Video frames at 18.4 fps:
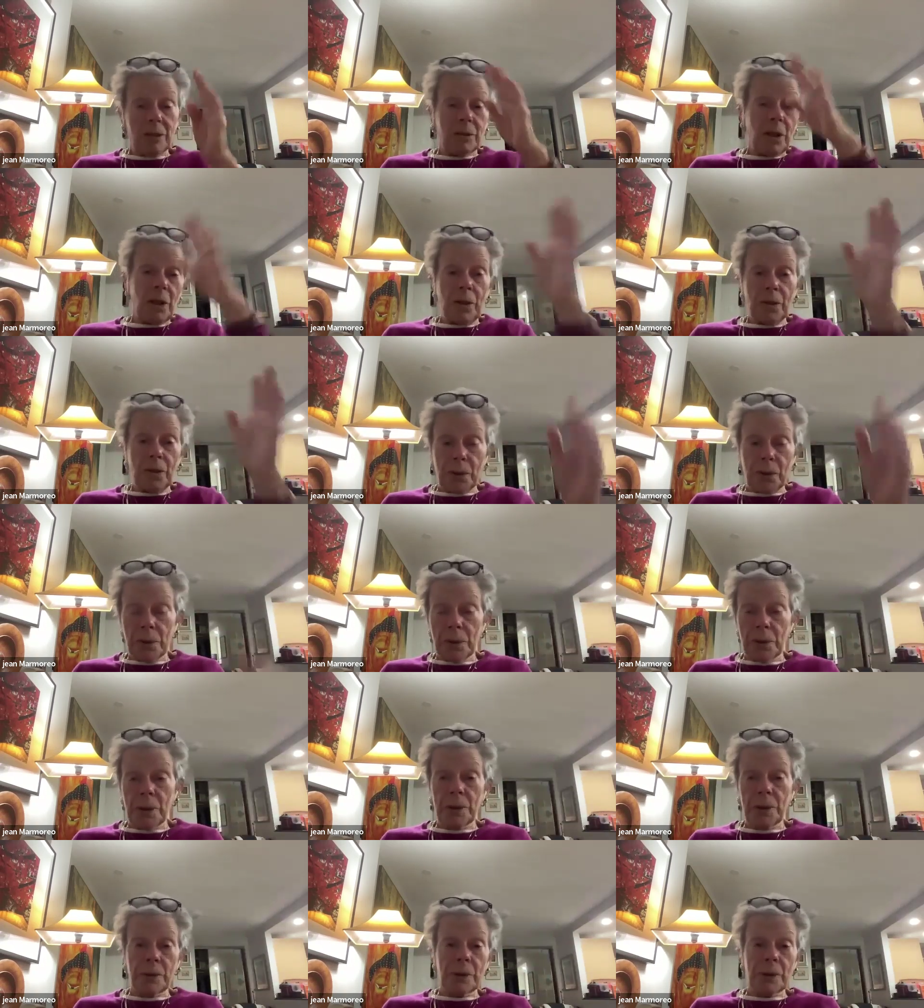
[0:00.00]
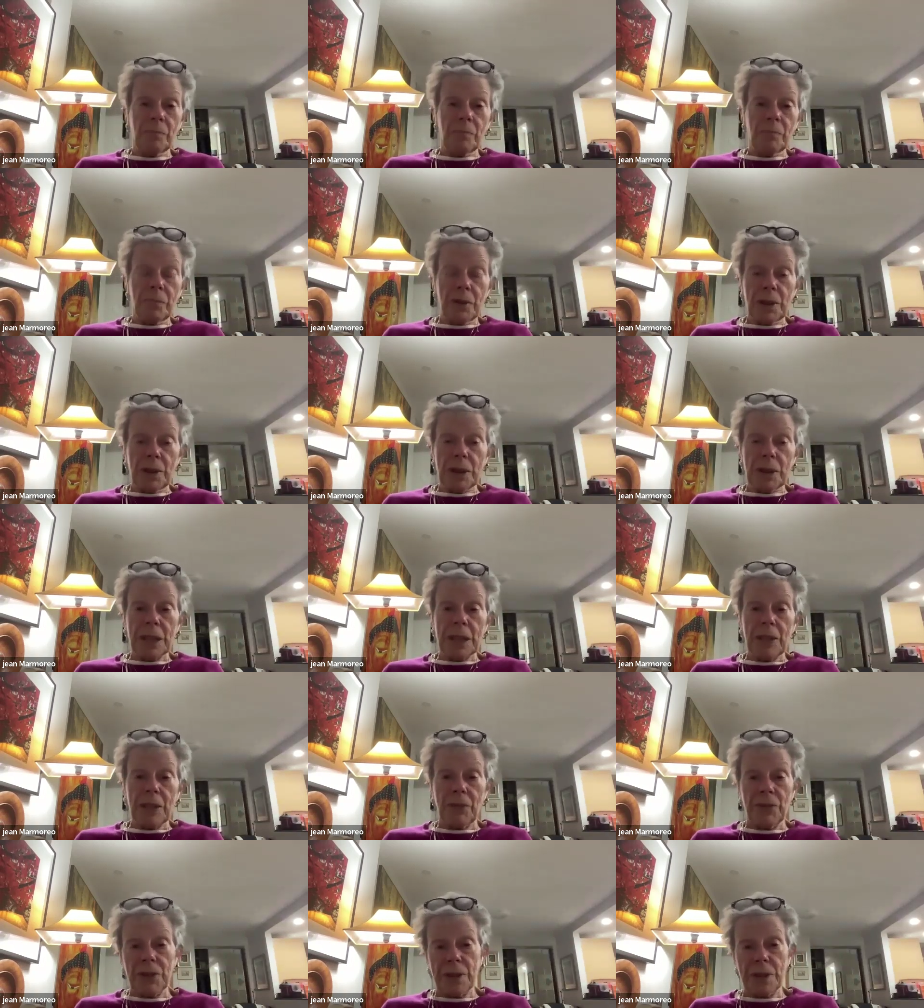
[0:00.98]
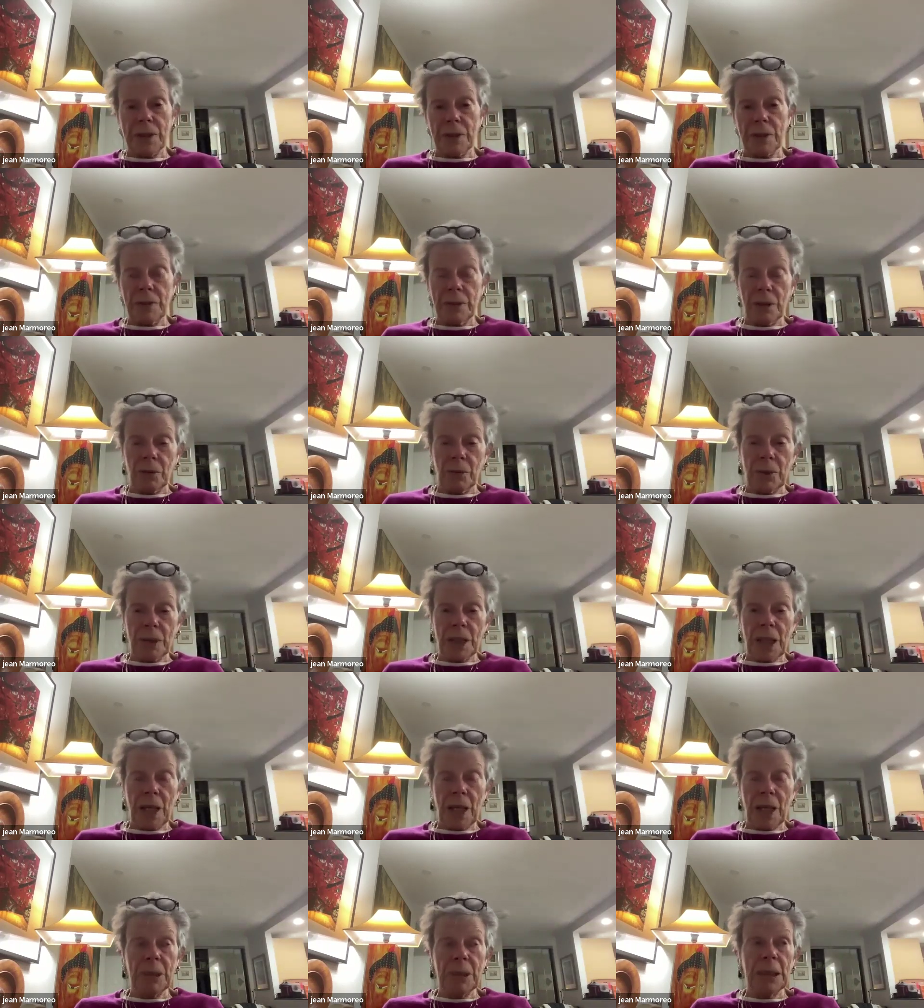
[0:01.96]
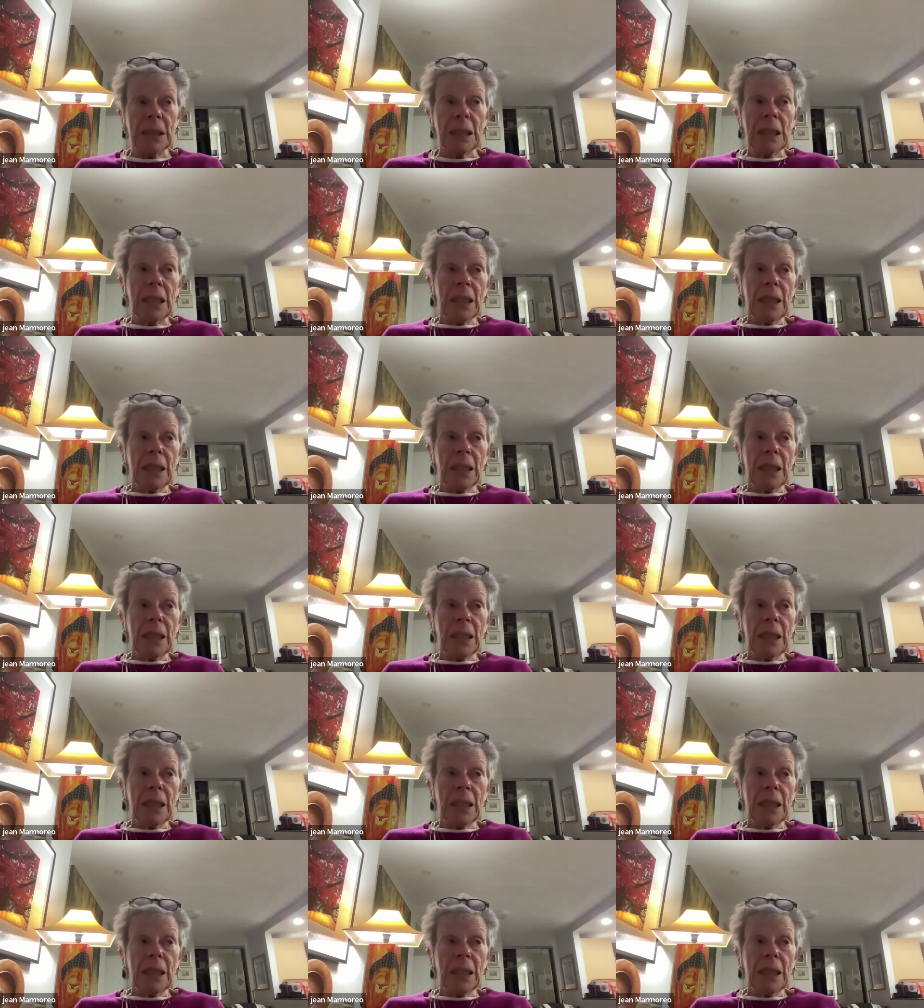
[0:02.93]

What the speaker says: call the coroner and say, this is, what's happened.